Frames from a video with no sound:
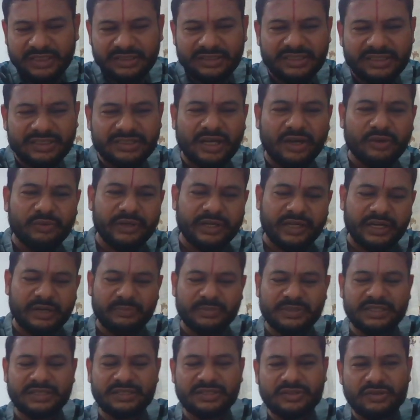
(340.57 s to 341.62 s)
This is how it
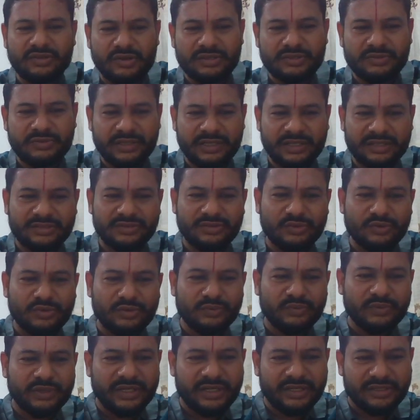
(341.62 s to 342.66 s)
represents cos square x, so
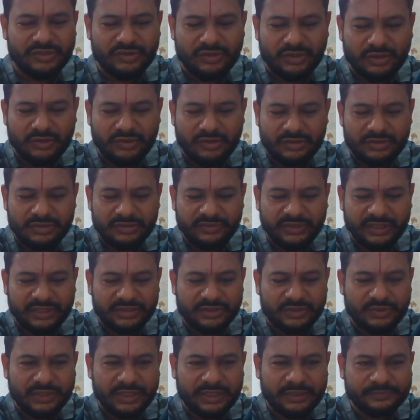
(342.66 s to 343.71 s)
don't worry, it's not cos of
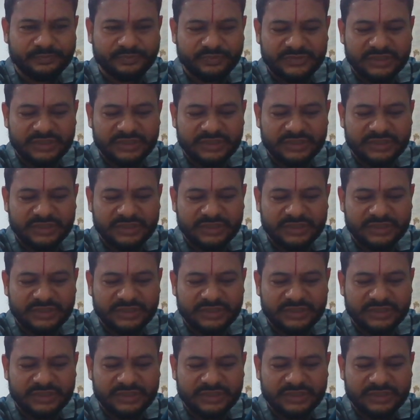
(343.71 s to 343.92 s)
x square.